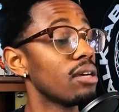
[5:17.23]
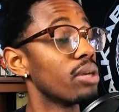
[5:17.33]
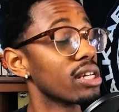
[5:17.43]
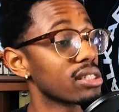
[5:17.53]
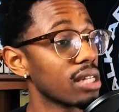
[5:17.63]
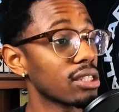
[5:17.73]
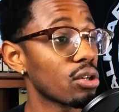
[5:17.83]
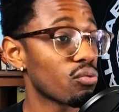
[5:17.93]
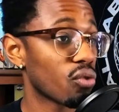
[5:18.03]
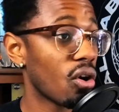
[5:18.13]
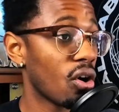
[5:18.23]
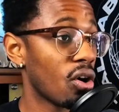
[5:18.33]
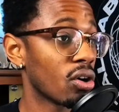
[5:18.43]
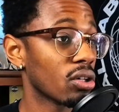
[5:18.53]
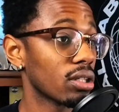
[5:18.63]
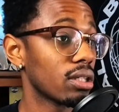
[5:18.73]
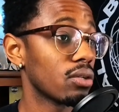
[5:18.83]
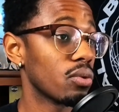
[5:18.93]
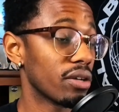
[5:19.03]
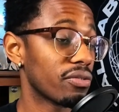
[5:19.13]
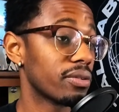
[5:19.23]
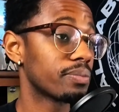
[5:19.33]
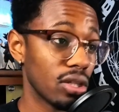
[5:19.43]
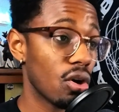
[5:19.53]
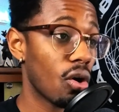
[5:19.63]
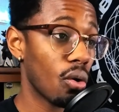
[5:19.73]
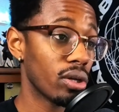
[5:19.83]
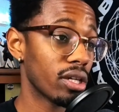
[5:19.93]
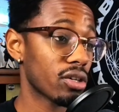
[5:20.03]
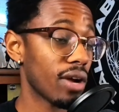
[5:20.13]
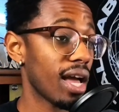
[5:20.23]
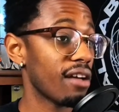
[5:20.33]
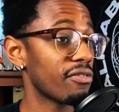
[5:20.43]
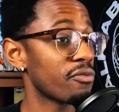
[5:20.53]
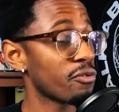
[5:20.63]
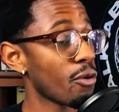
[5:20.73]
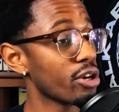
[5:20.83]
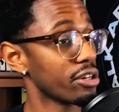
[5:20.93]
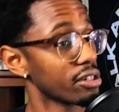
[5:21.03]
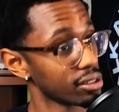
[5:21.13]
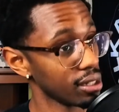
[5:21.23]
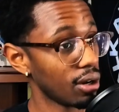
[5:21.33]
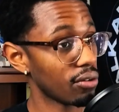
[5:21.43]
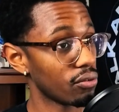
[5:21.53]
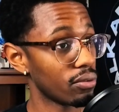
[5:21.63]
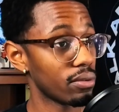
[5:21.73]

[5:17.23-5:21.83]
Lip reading: But there's nothing wrong with still holding the craft for yourself,